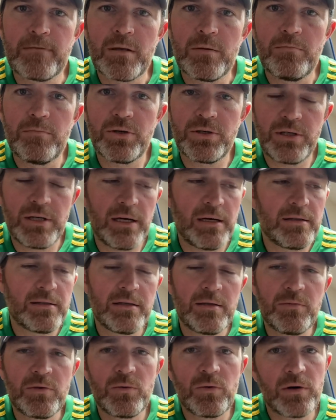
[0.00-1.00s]
But yeah, it
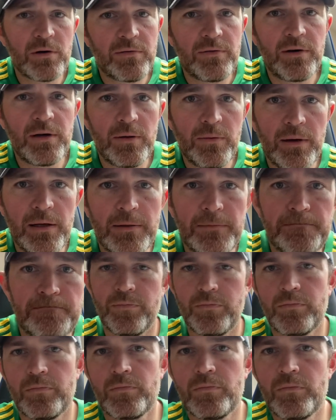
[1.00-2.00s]
seemed to work fairly well.
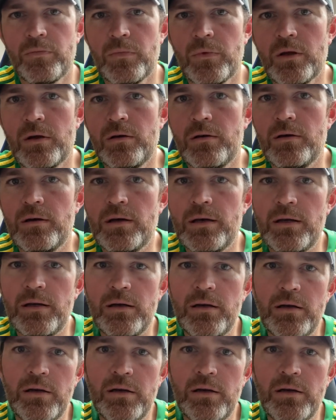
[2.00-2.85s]
And